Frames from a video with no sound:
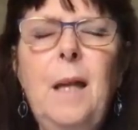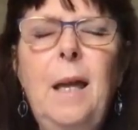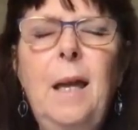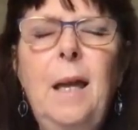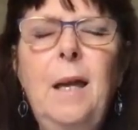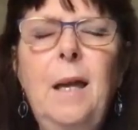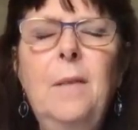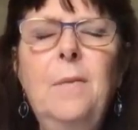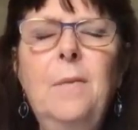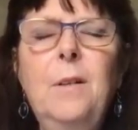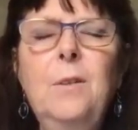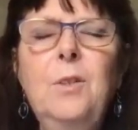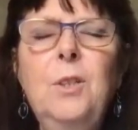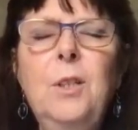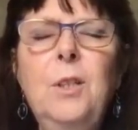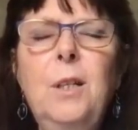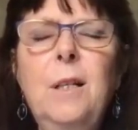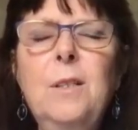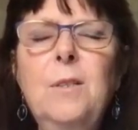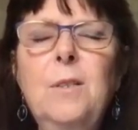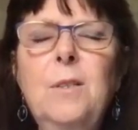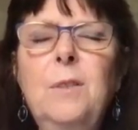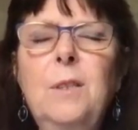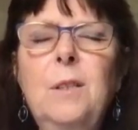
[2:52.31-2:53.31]
And she
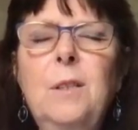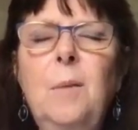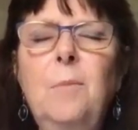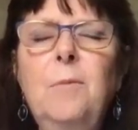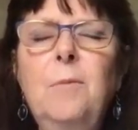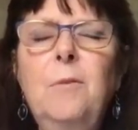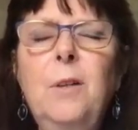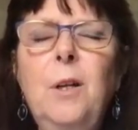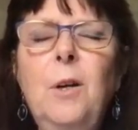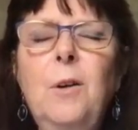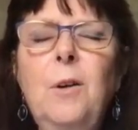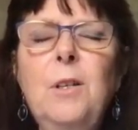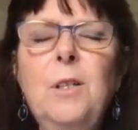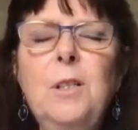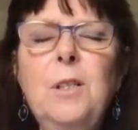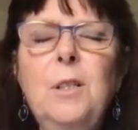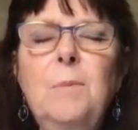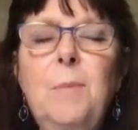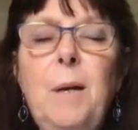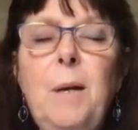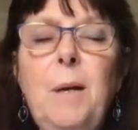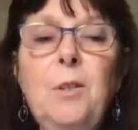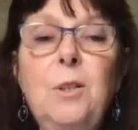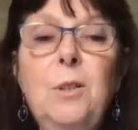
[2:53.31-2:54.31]
has some very
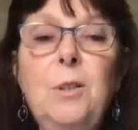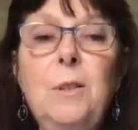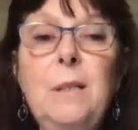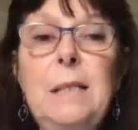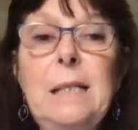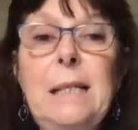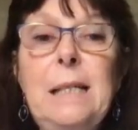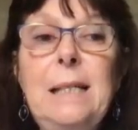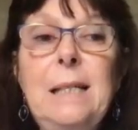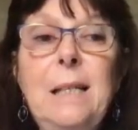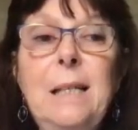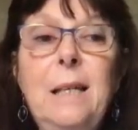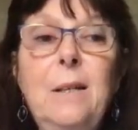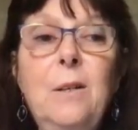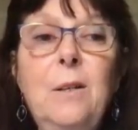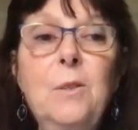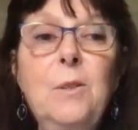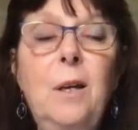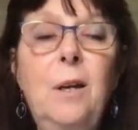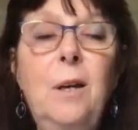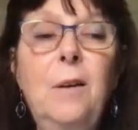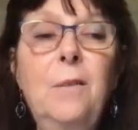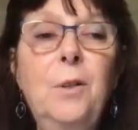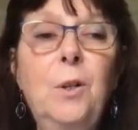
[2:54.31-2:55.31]
special
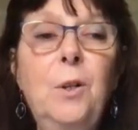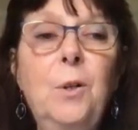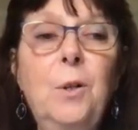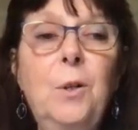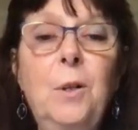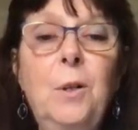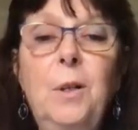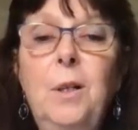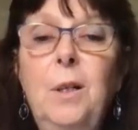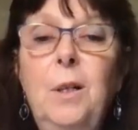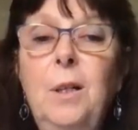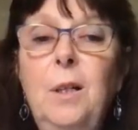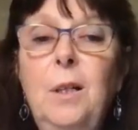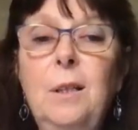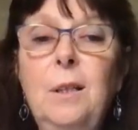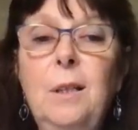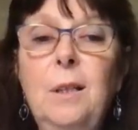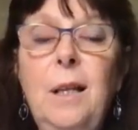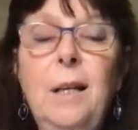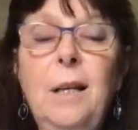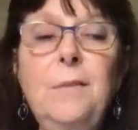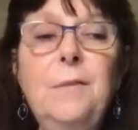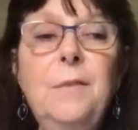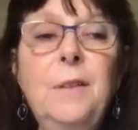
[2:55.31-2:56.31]
details of her
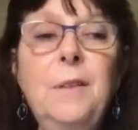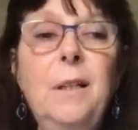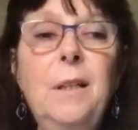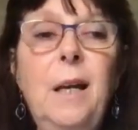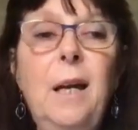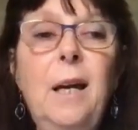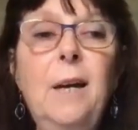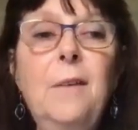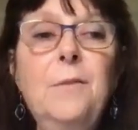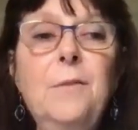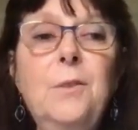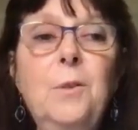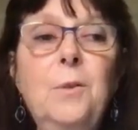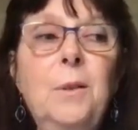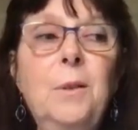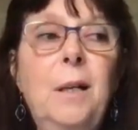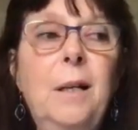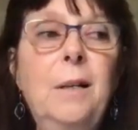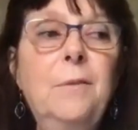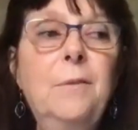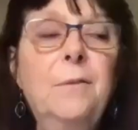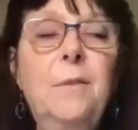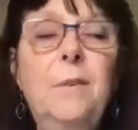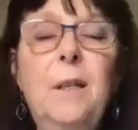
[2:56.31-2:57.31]
life and
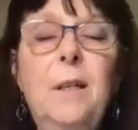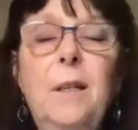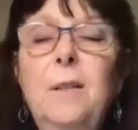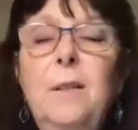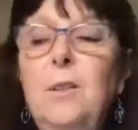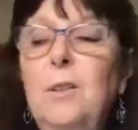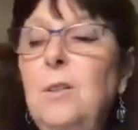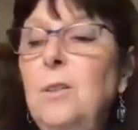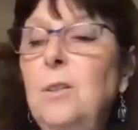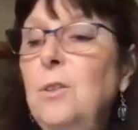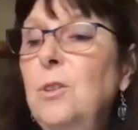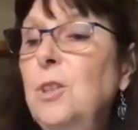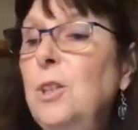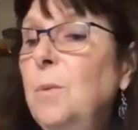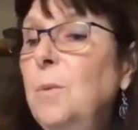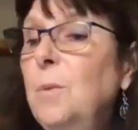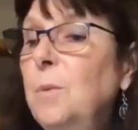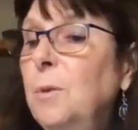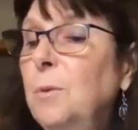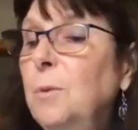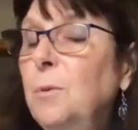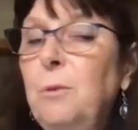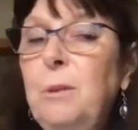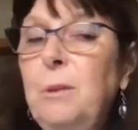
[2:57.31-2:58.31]
afterlife that she
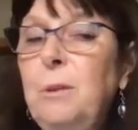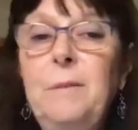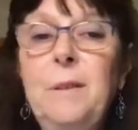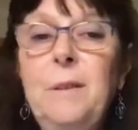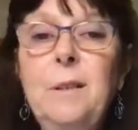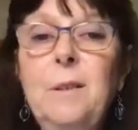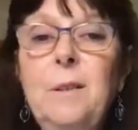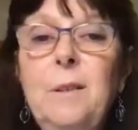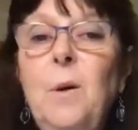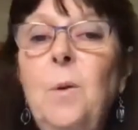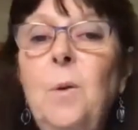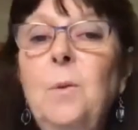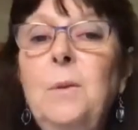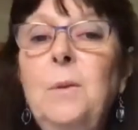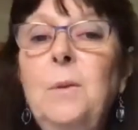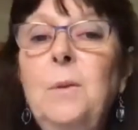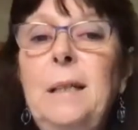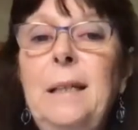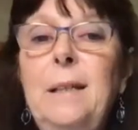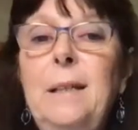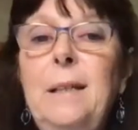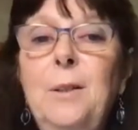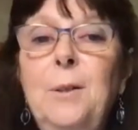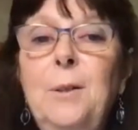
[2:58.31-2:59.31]
will reveal only
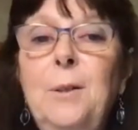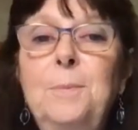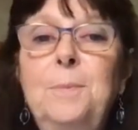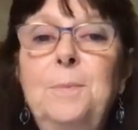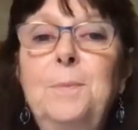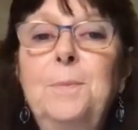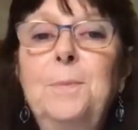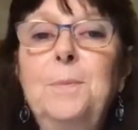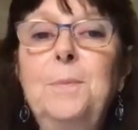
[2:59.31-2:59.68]
here.